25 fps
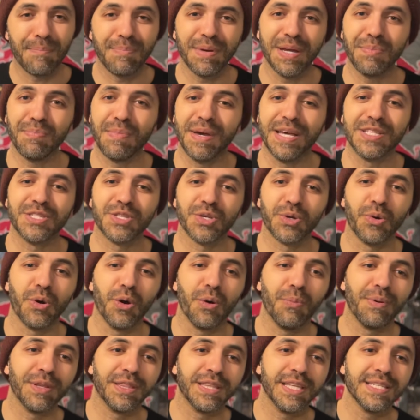be
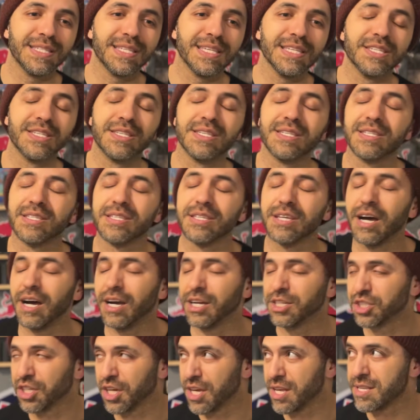mid-school, but this is
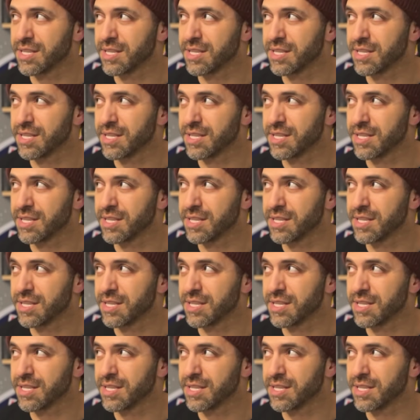such a